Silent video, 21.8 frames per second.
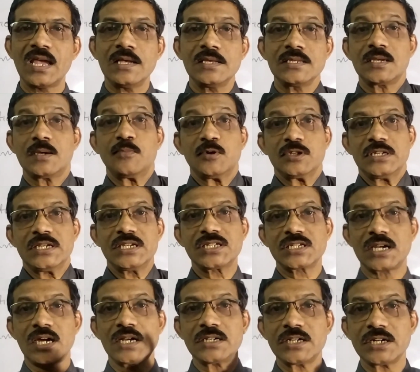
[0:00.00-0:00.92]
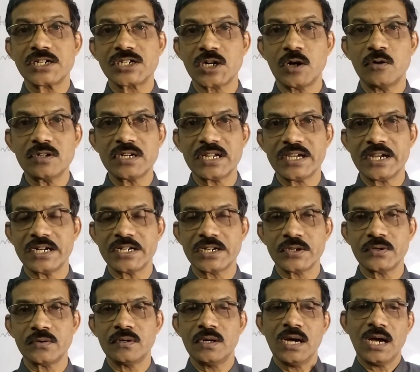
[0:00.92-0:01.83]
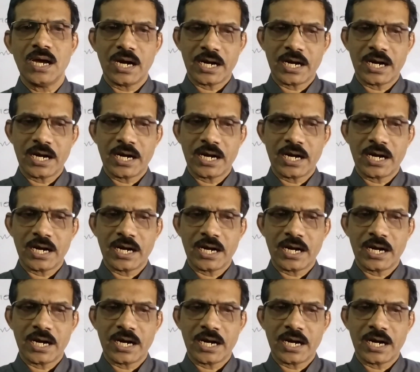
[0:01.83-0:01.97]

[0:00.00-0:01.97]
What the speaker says: Suppose he started shouting at you